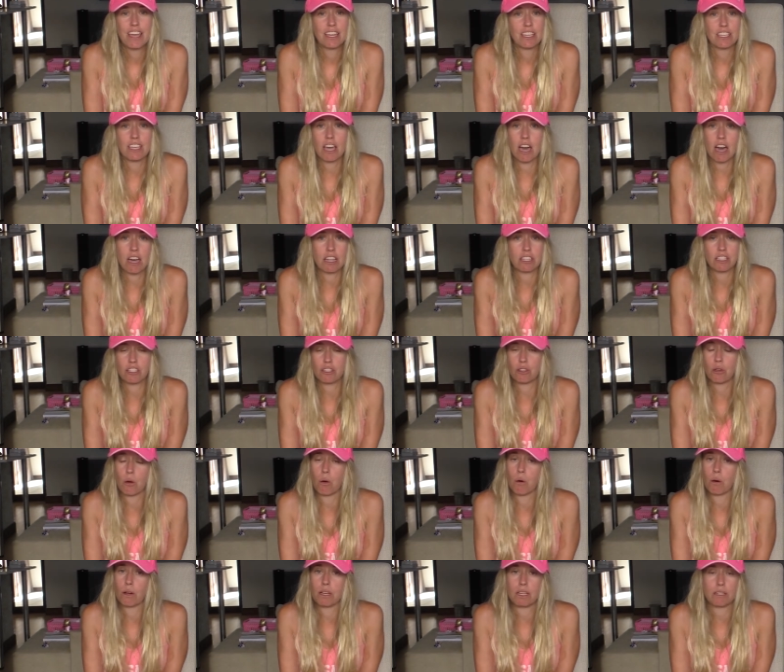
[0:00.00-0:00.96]
yeah,
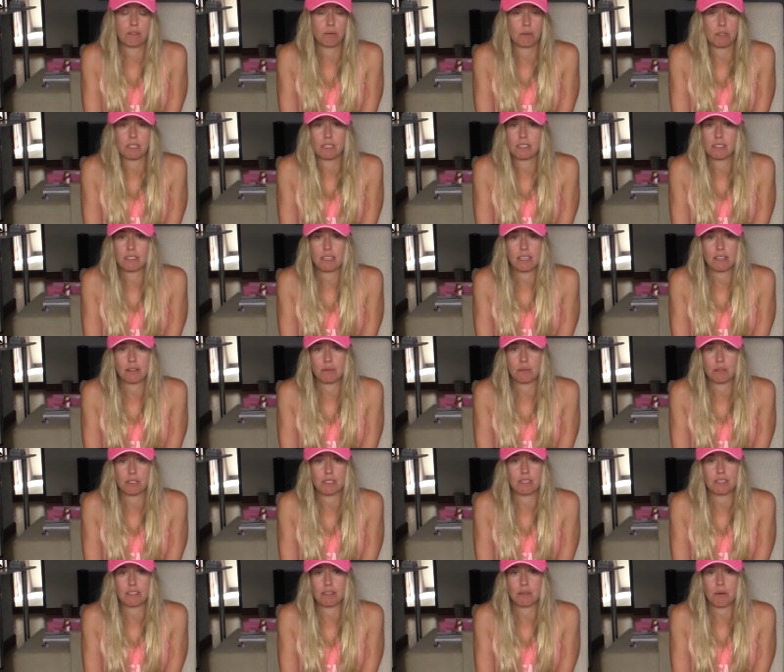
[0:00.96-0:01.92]
it
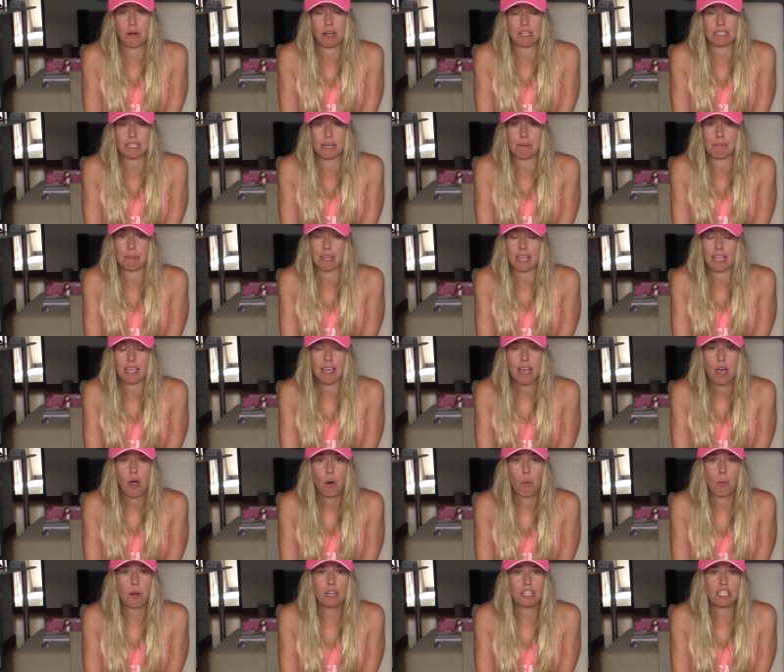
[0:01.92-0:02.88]
was quite something.
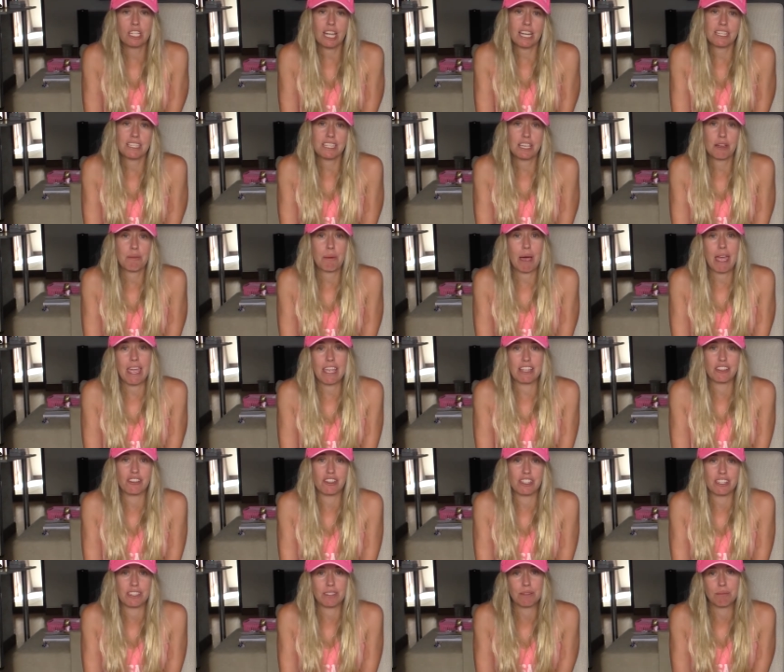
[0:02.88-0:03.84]
What did you guys think of my
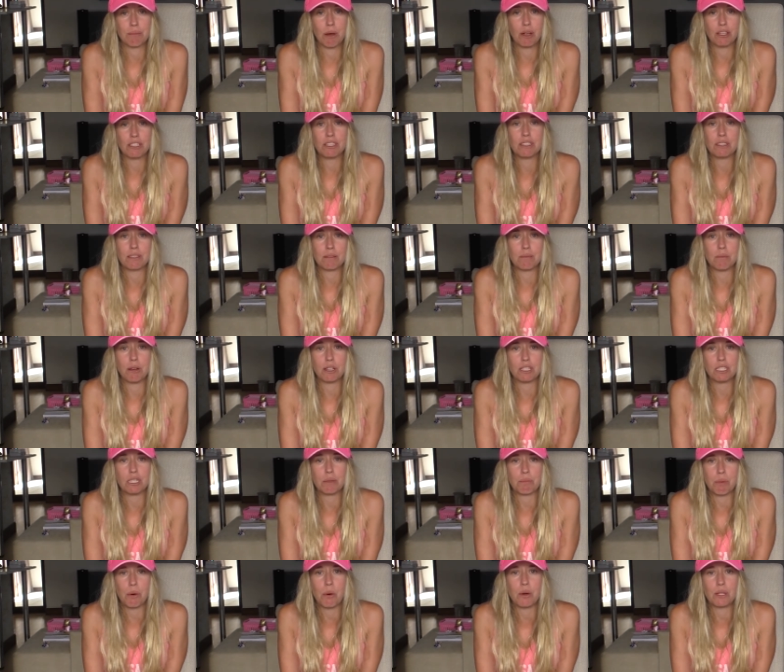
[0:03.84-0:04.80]
entrance?
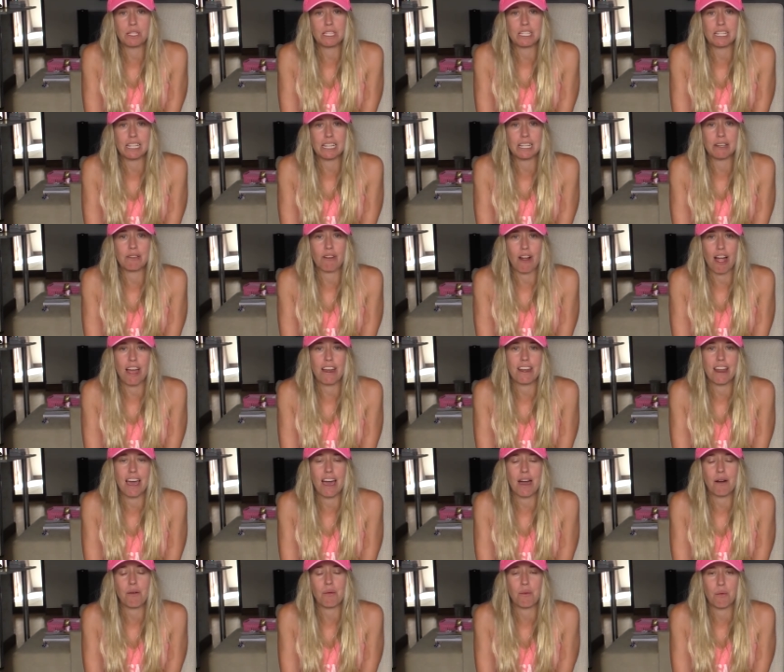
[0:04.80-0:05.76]
Most importantly right
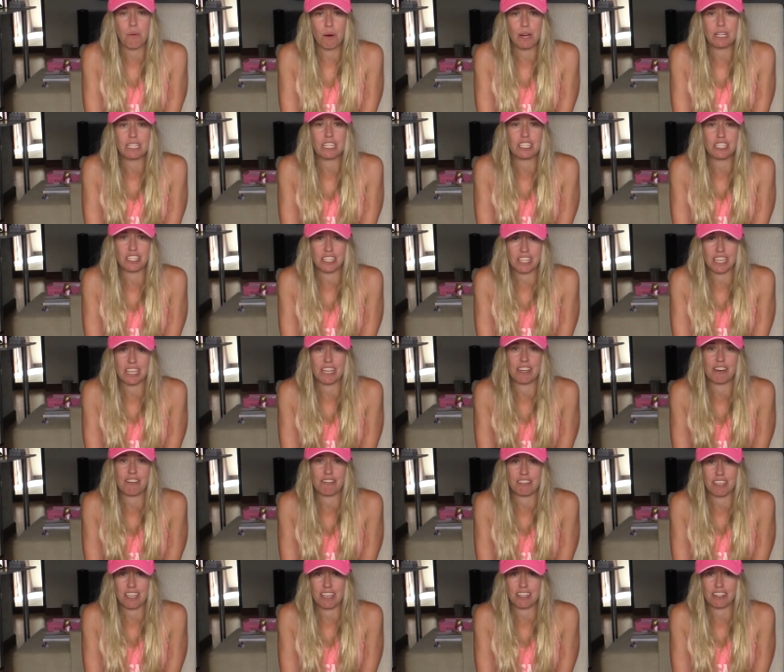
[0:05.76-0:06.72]
now, what did you think
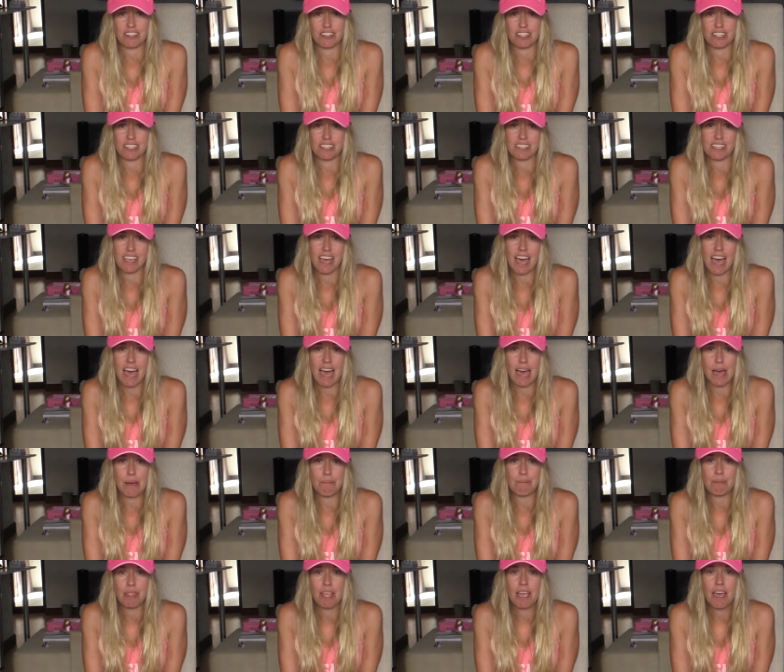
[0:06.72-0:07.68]
of the entrance?
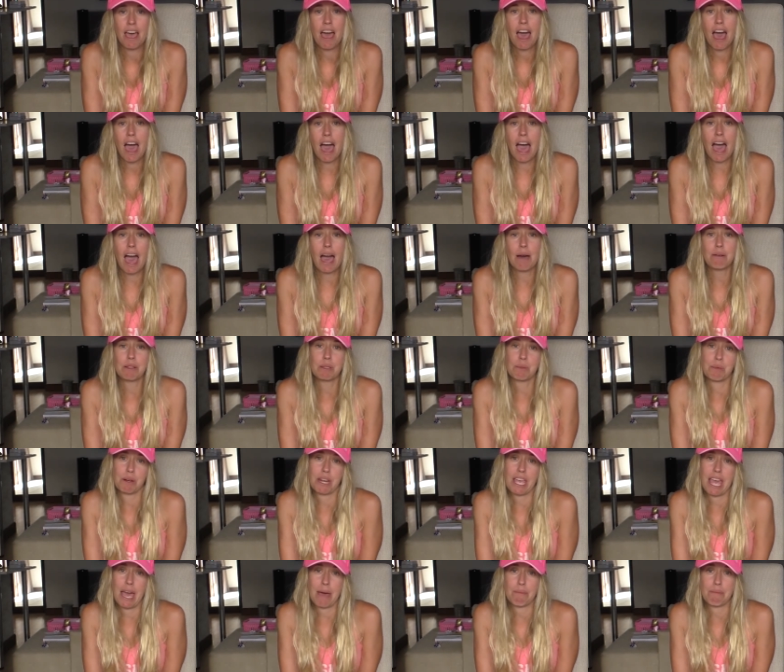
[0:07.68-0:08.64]
I was
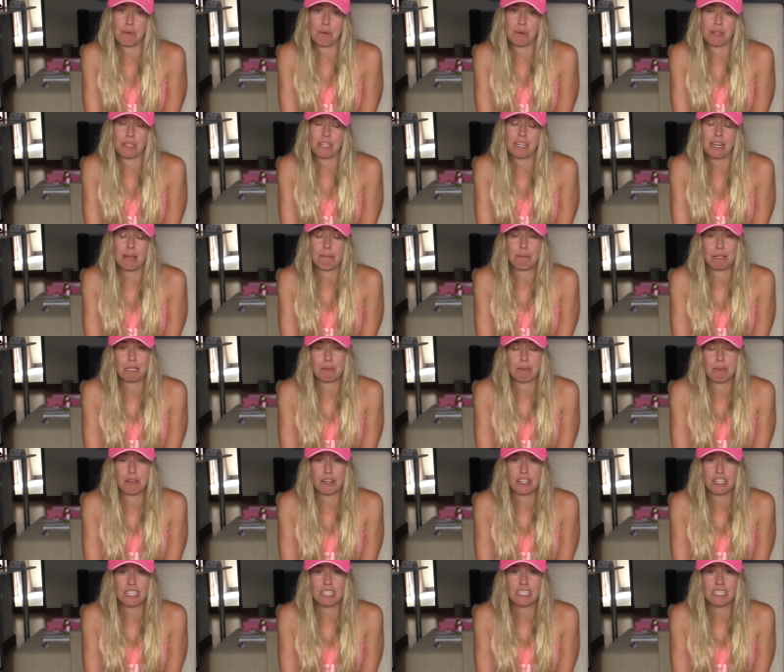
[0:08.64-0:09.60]
pretty happy with it, I must
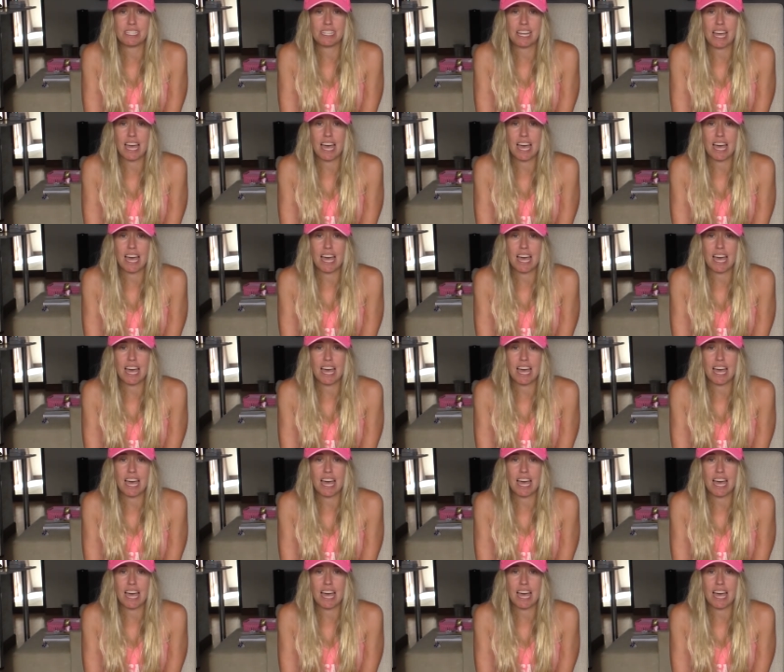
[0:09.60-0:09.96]
be honest.